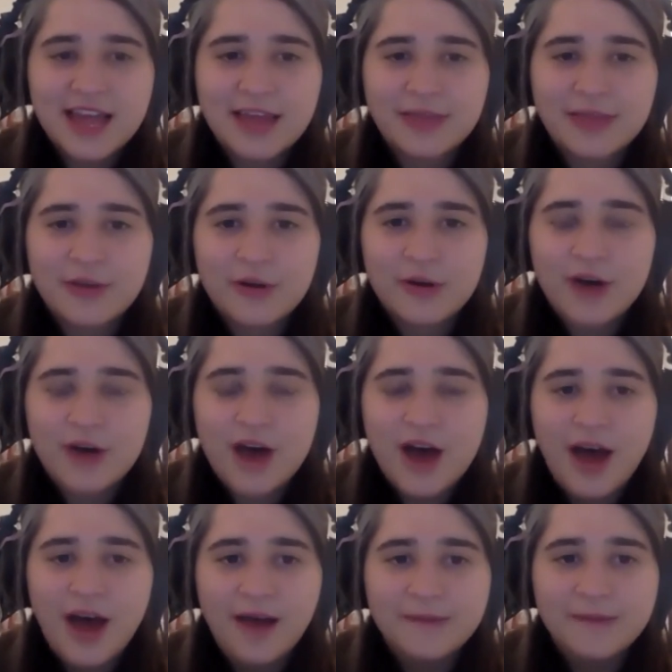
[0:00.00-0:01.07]
like the
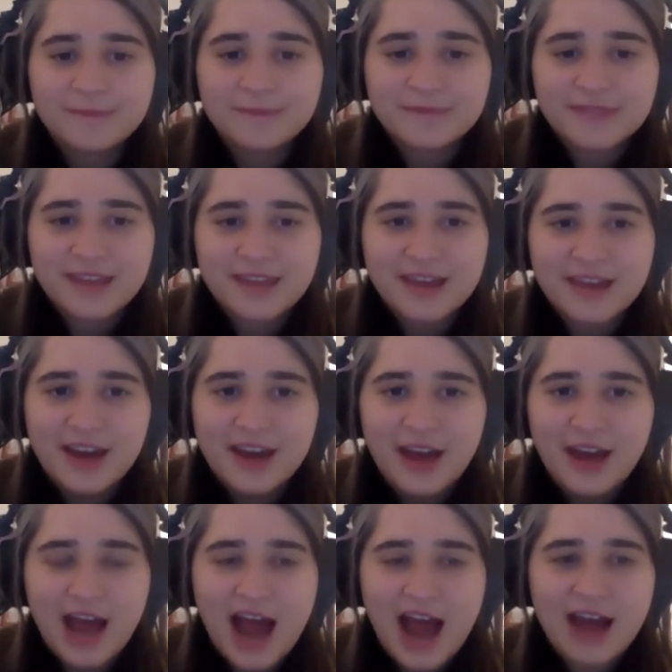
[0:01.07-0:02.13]
I
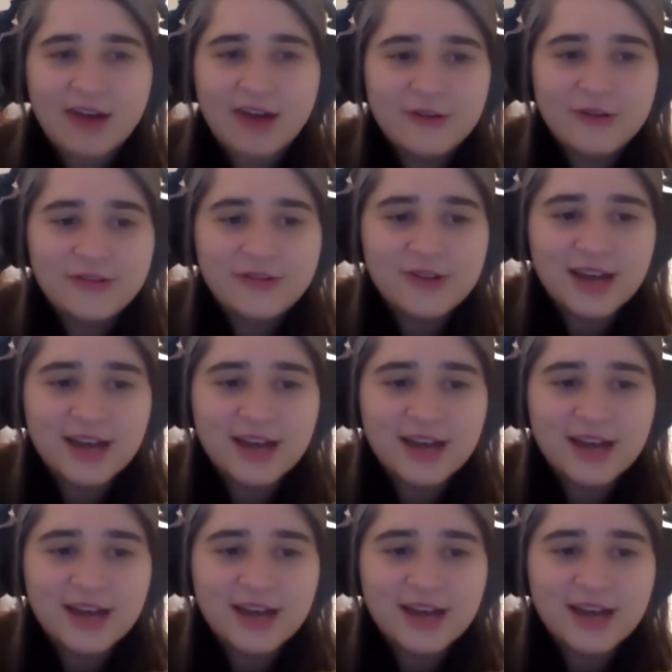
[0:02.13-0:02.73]
don't know if you